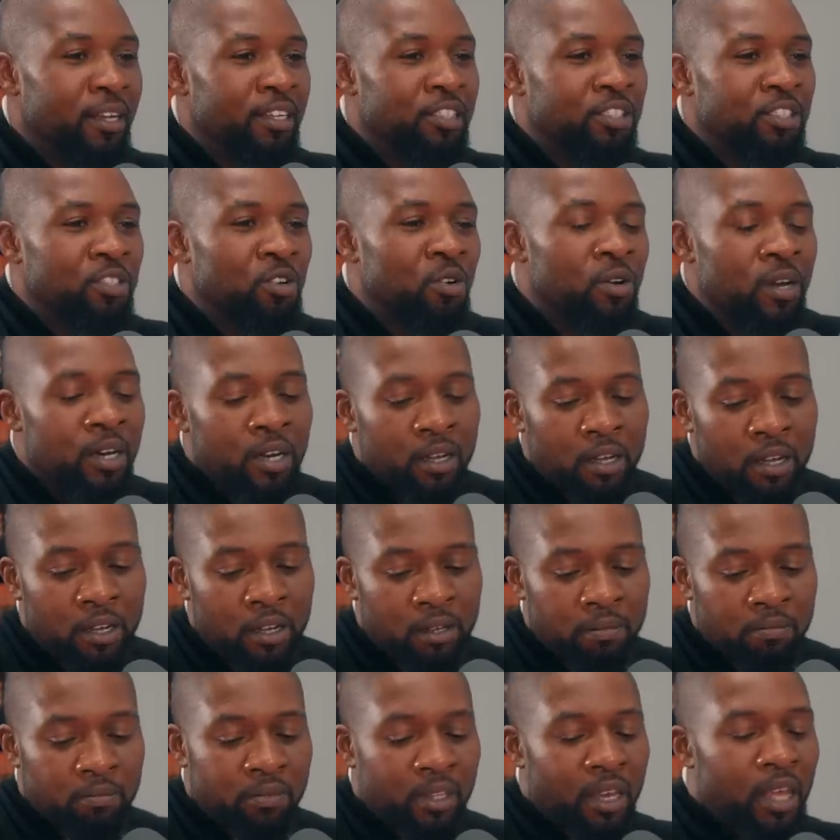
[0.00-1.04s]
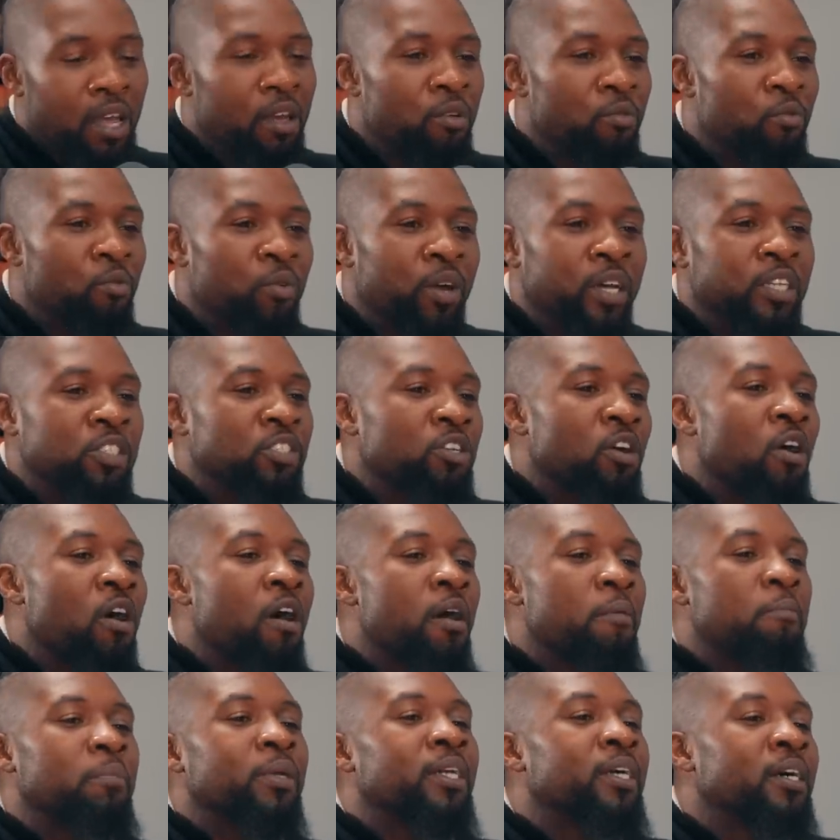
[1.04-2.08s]
is going to enrich
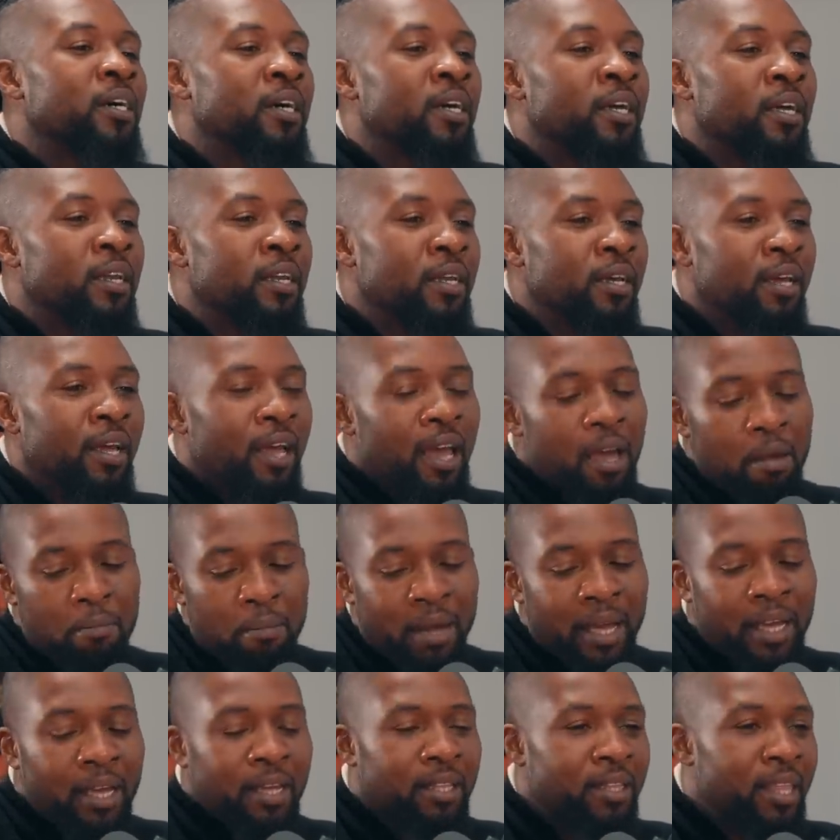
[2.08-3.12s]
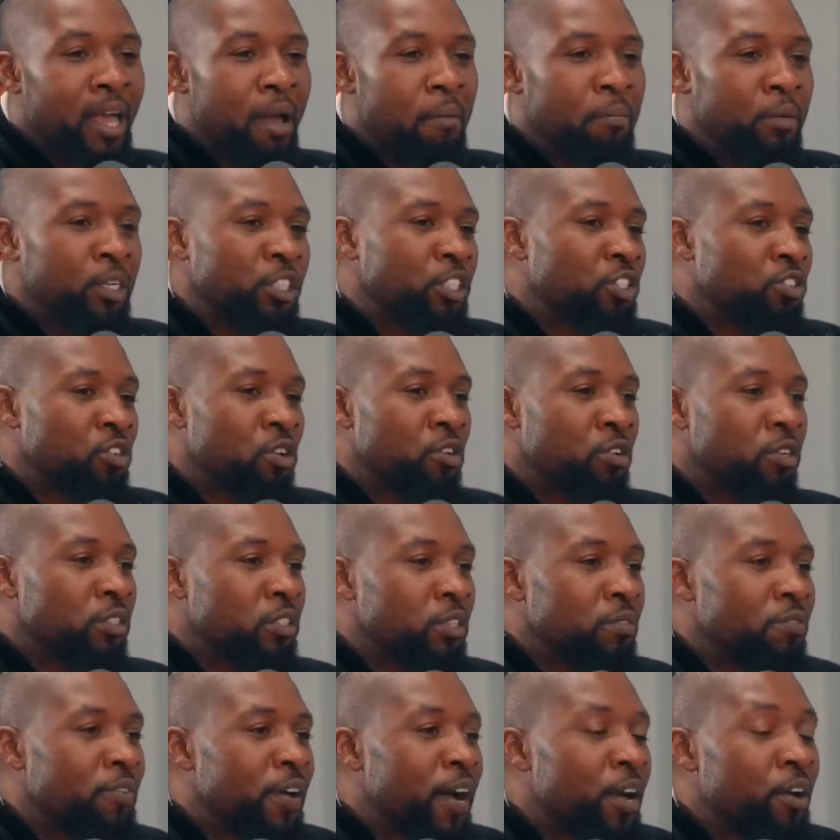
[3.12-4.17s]
our blood and make it that much stronger
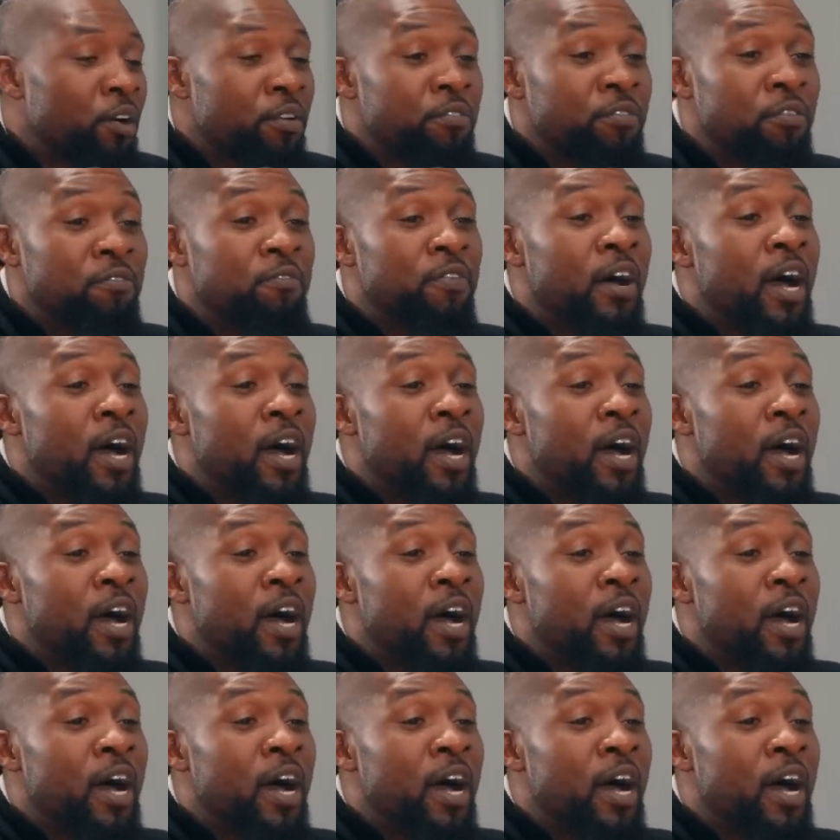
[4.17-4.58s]
to fight off a